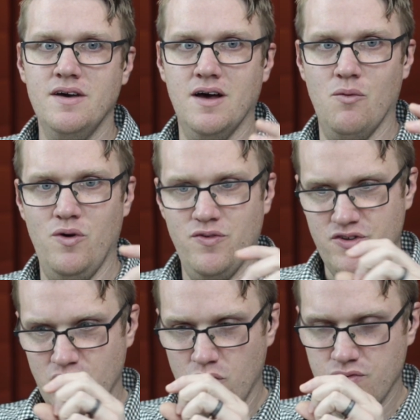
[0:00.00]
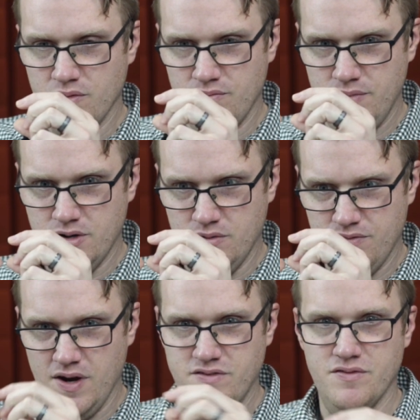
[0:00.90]
to go from
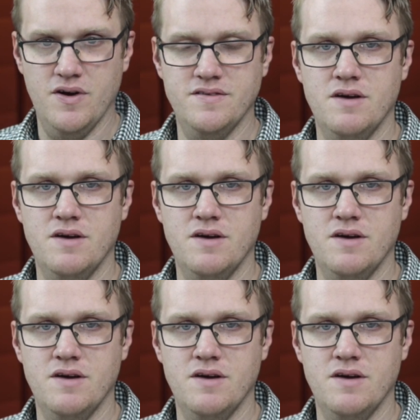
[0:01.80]
phrase to phrase.